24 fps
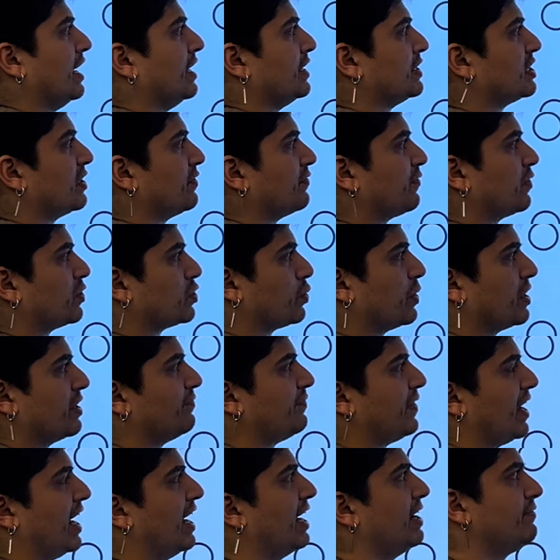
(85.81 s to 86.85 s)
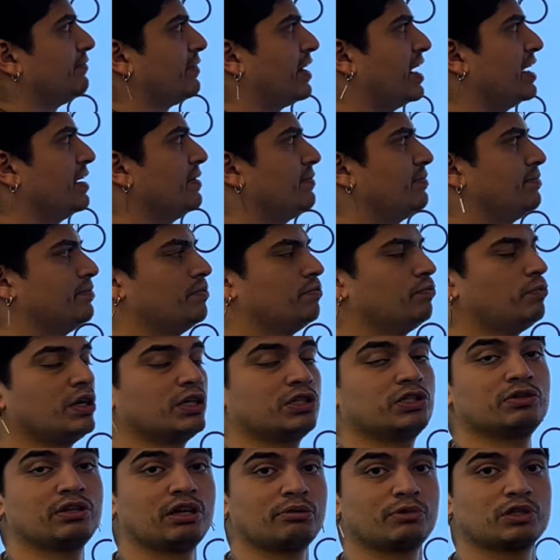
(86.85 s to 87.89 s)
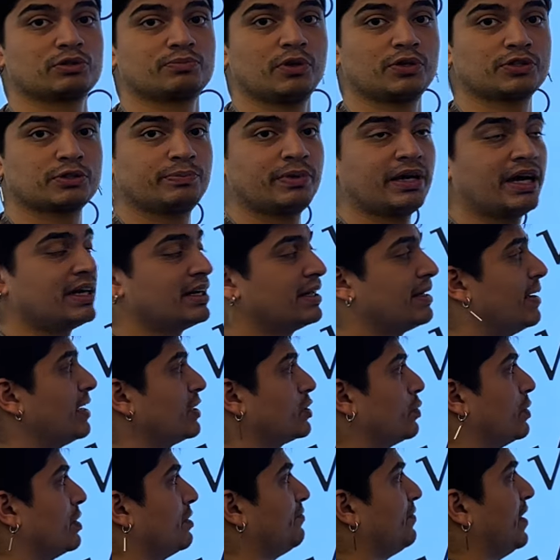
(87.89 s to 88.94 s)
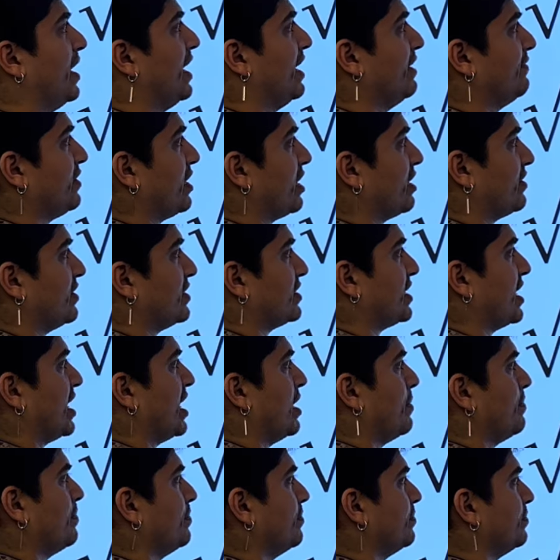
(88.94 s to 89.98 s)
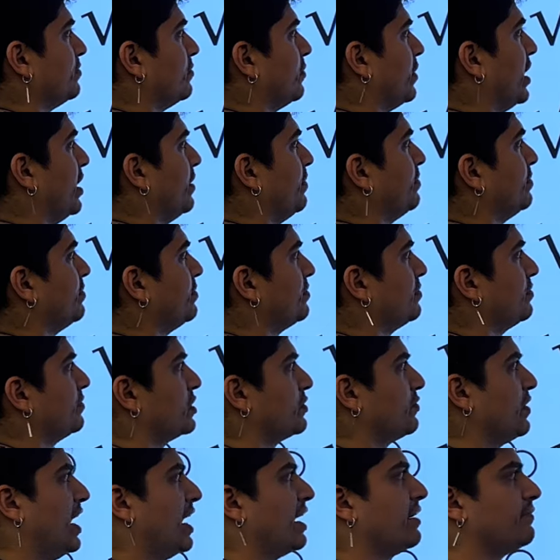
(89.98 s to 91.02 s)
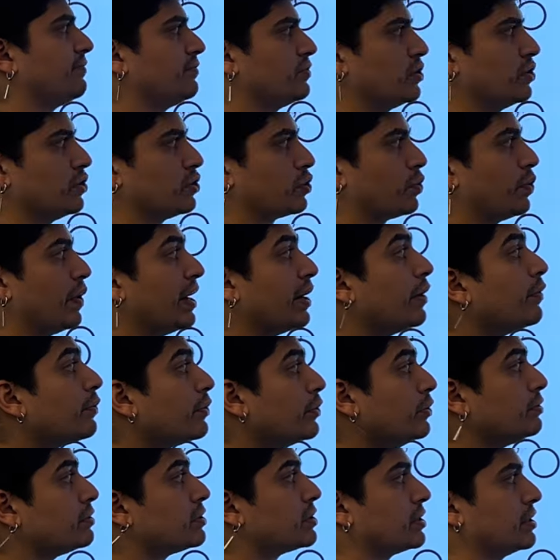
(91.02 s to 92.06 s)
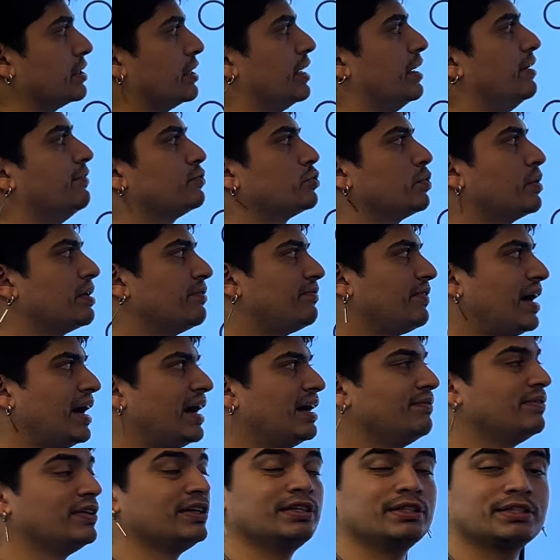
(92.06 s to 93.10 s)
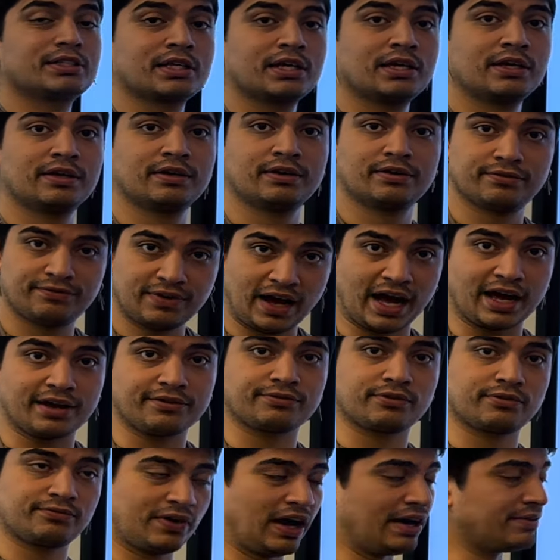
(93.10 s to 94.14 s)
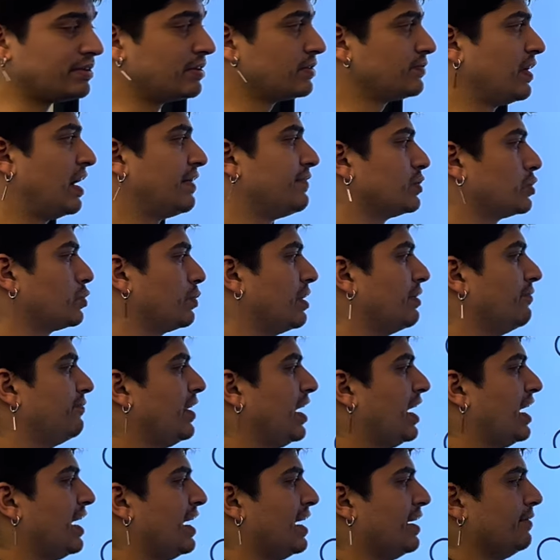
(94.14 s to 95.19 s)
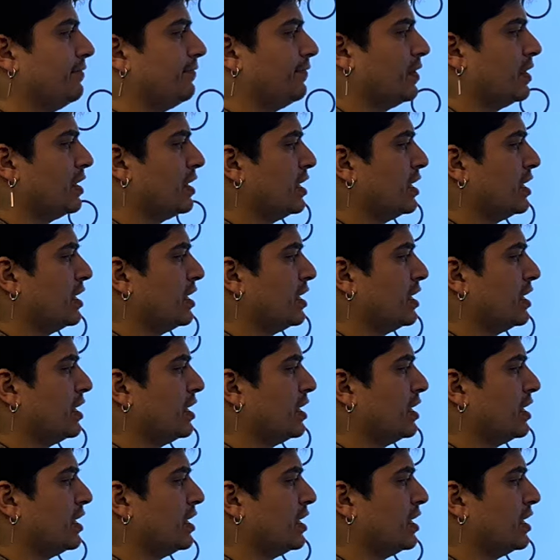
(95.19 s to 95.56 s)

So for 25, right, what two numbers multiplied against 25 that are the same? Well, it's 5. So the square root of 25 is 5. 5 times 5 is 25.